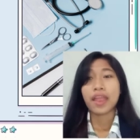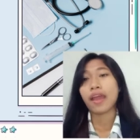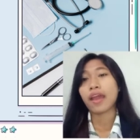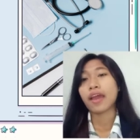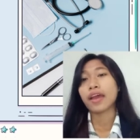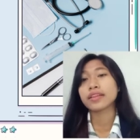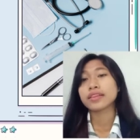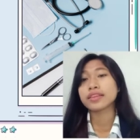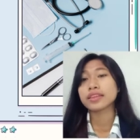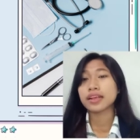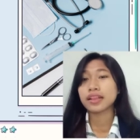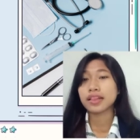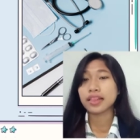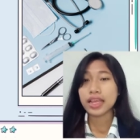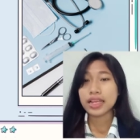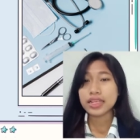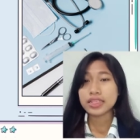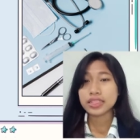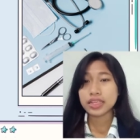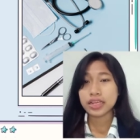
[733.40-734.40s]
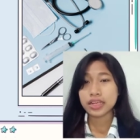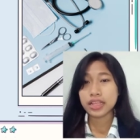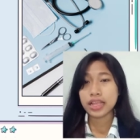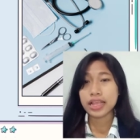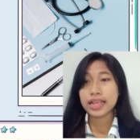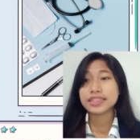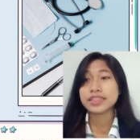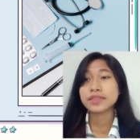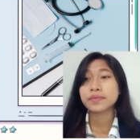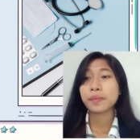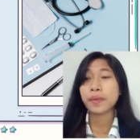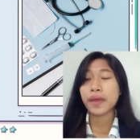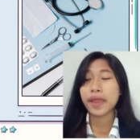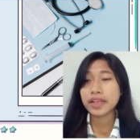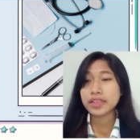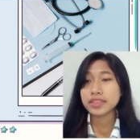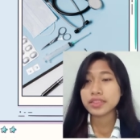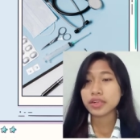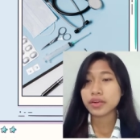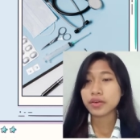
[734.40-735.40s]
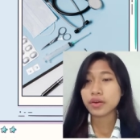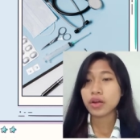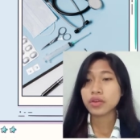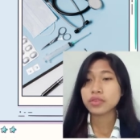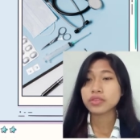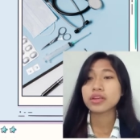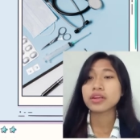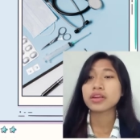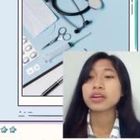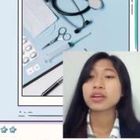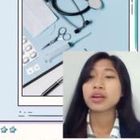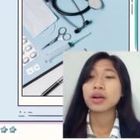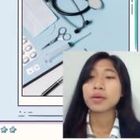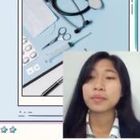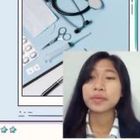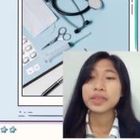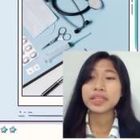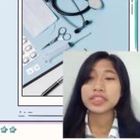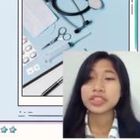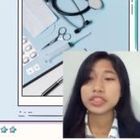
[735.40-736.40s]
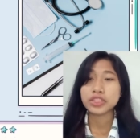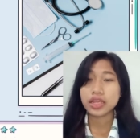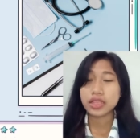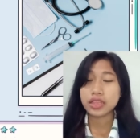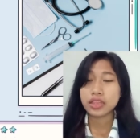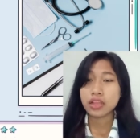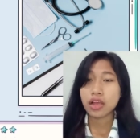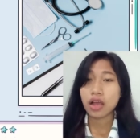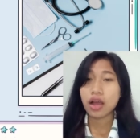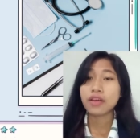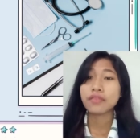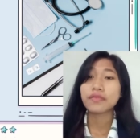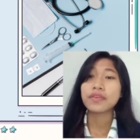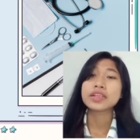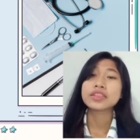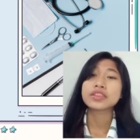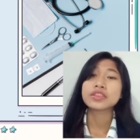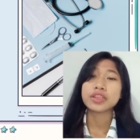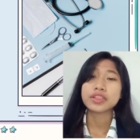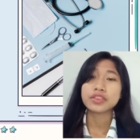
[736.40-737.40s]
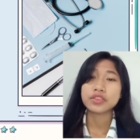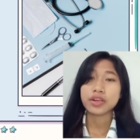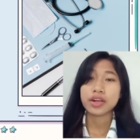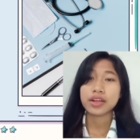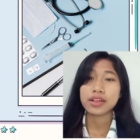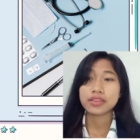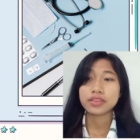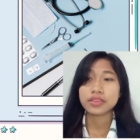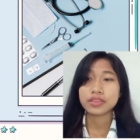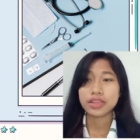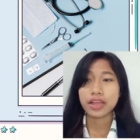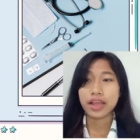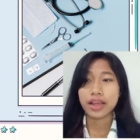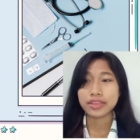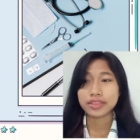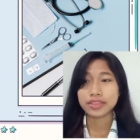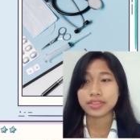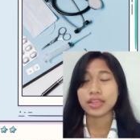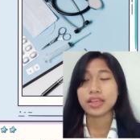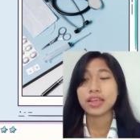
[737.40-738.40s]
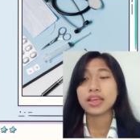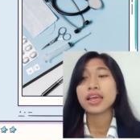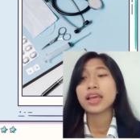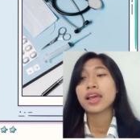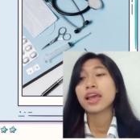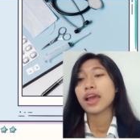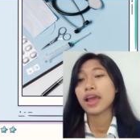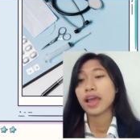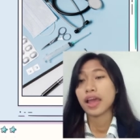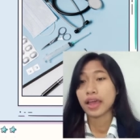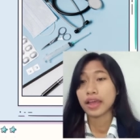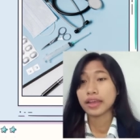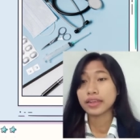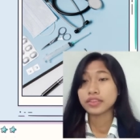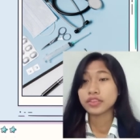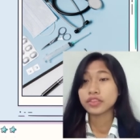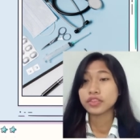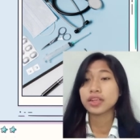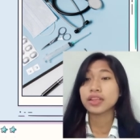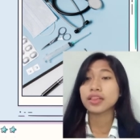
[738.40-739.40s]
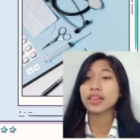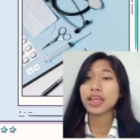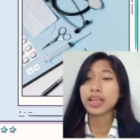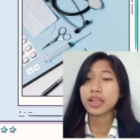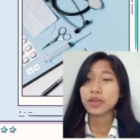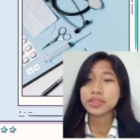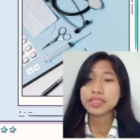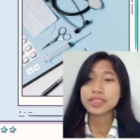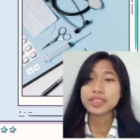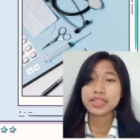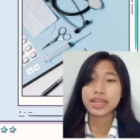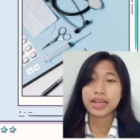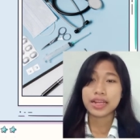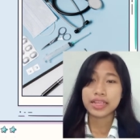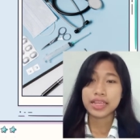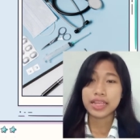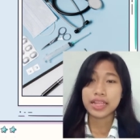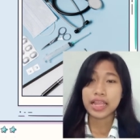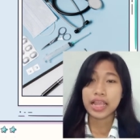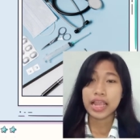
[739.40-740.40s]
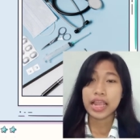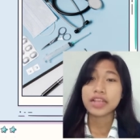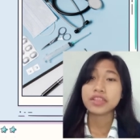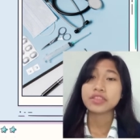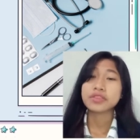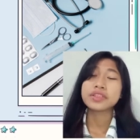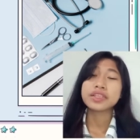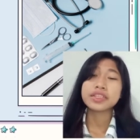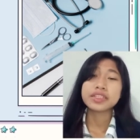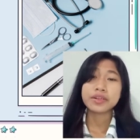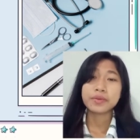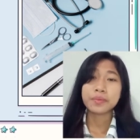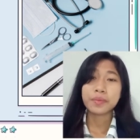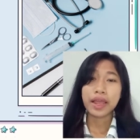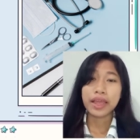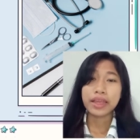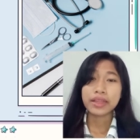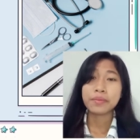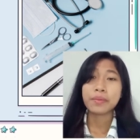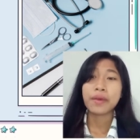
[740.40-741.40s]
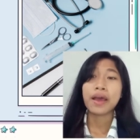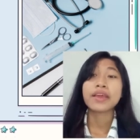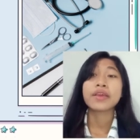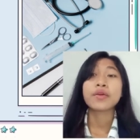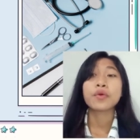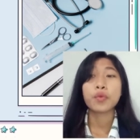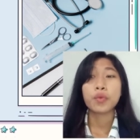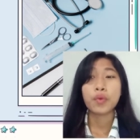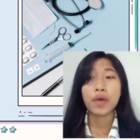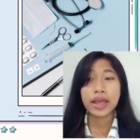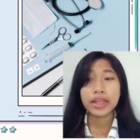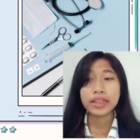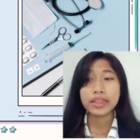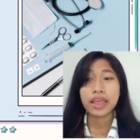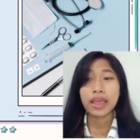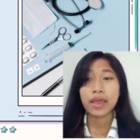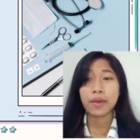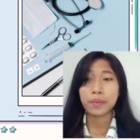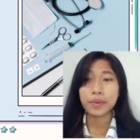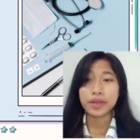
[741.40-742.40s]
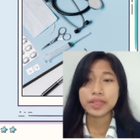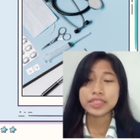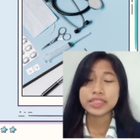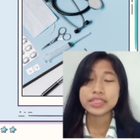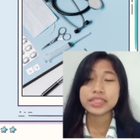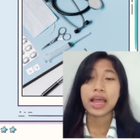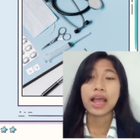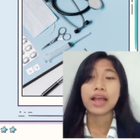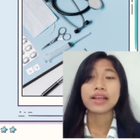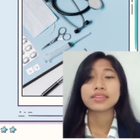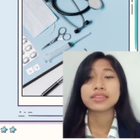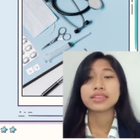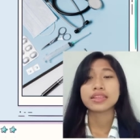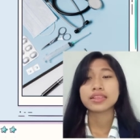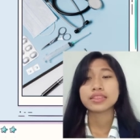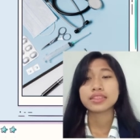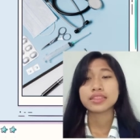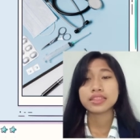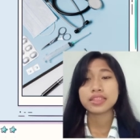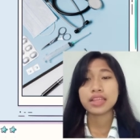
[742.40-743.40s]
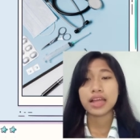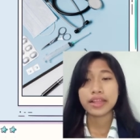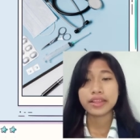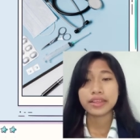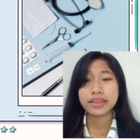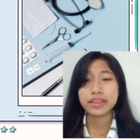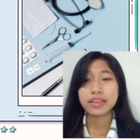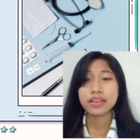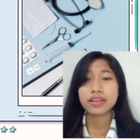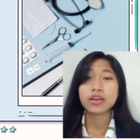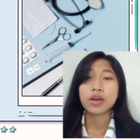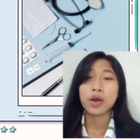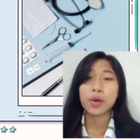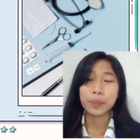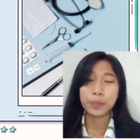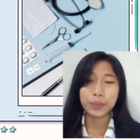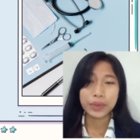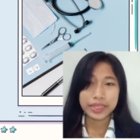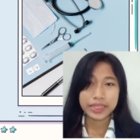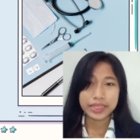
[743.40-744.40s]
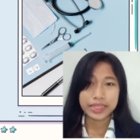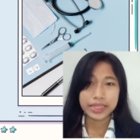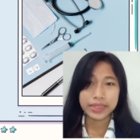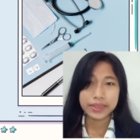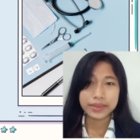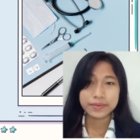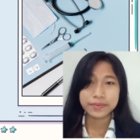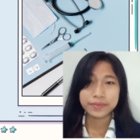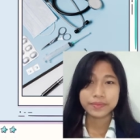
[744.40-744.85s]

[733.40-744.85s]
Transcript: and the lesson is based around the completion of a central task, and the language studied is determined by what happens as the student completed.